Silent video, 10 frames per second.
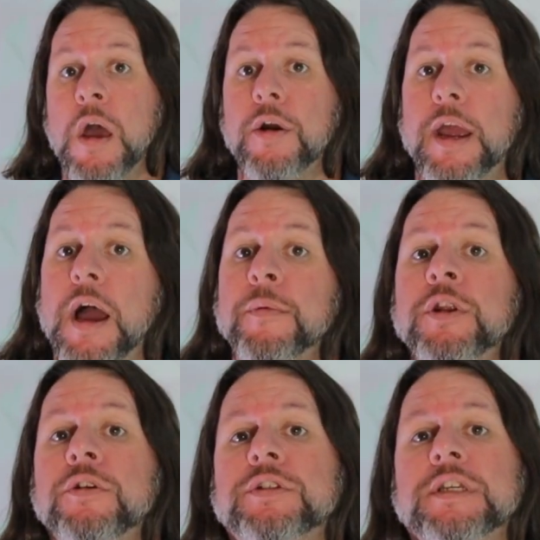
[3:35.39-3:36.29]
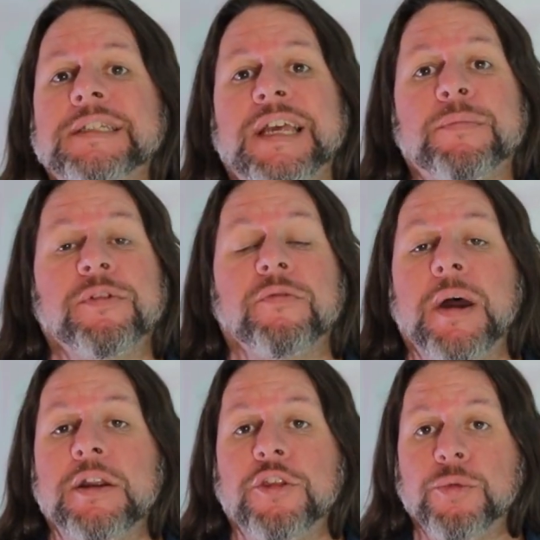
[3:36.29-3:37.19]
Okay, I'm going to use the example of
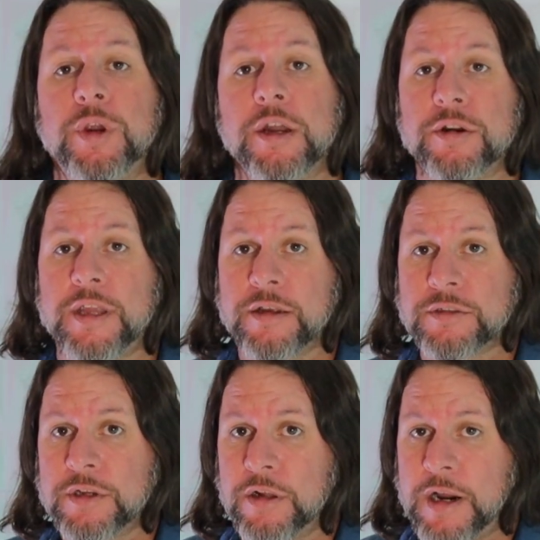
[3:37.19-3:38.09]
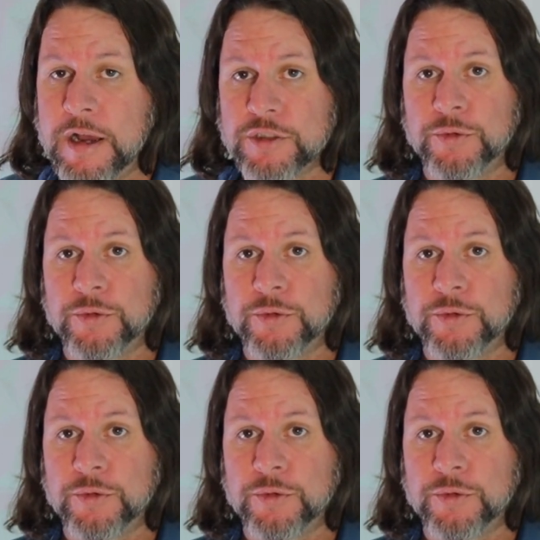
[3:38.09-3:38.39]
buying a $300,000 house.